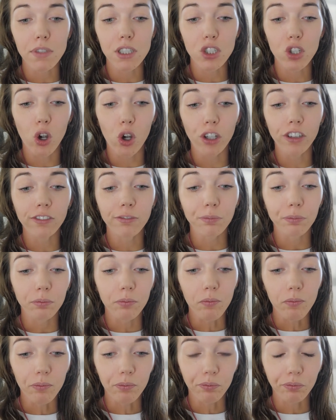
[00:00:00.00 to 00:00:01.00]
So
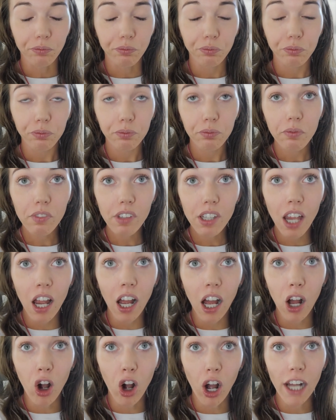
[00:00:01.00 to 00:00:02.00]

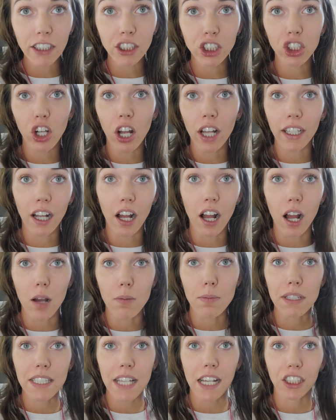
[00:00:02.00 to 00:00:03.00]
a high GI
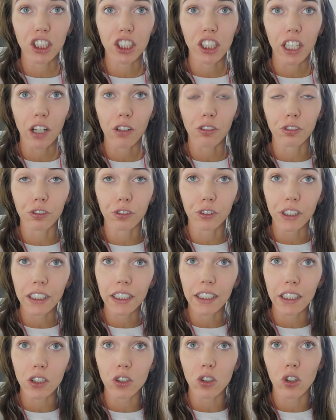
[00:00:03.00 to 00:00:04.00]
carb is actually a
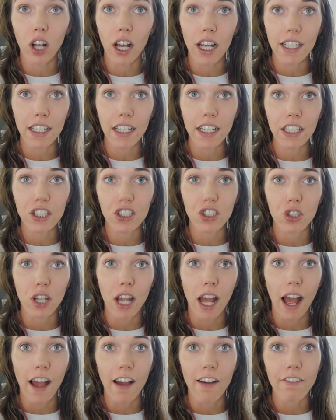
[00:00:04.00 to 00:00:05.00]
really good idea to
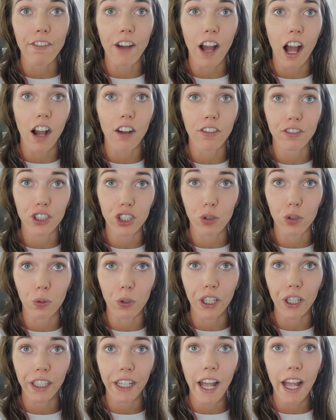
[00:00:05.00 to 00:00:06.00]
have after your
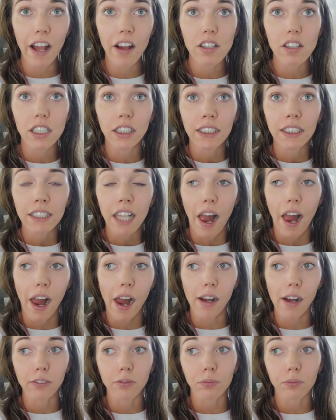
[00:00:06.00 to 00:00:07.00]
workout,
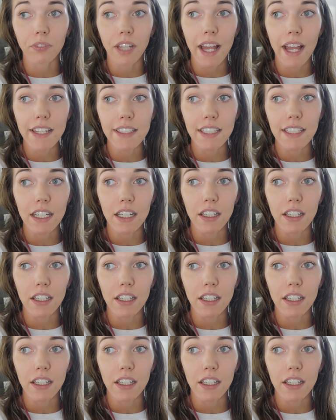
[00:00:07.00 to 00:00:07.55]
as